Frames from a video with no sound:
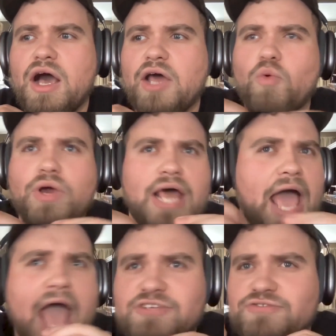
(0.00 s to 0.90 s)
I don't want
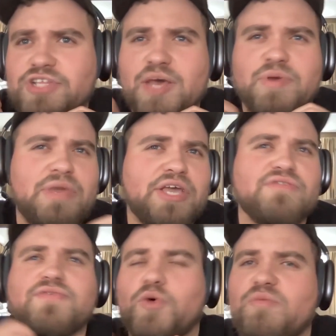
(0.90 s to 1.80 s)
to ask for them and make
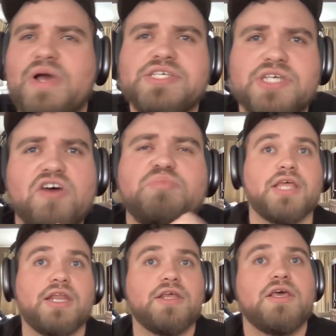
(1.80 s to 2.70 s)
a fool of myself.
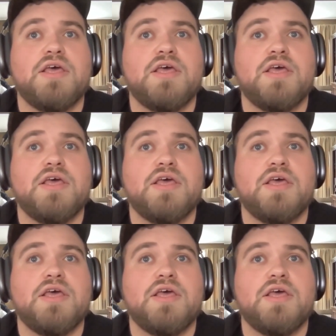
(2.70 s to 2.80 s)
And